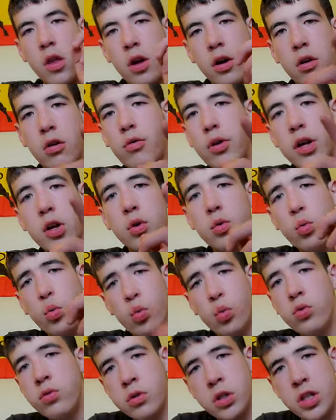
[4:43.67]
I want
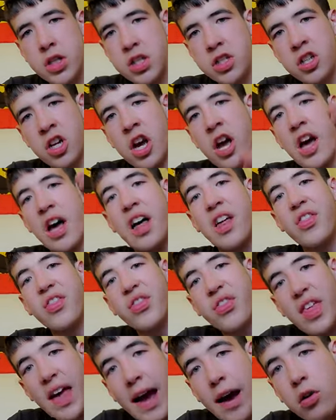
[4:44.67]
to reach a
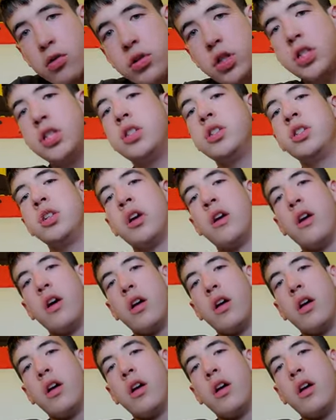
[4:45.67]
thousand